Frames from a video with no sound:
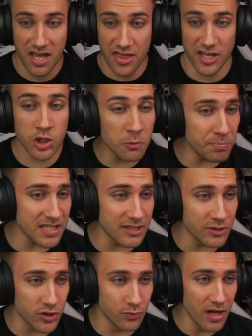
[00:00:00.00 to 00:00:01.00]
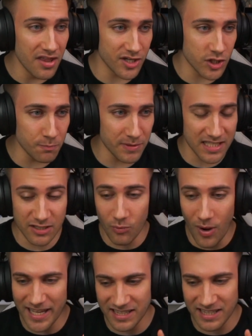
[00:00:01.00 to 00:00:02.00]
They should be here too. They should be here
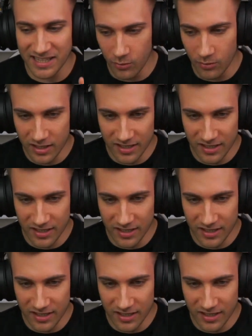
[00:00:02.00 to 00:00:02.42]
right now.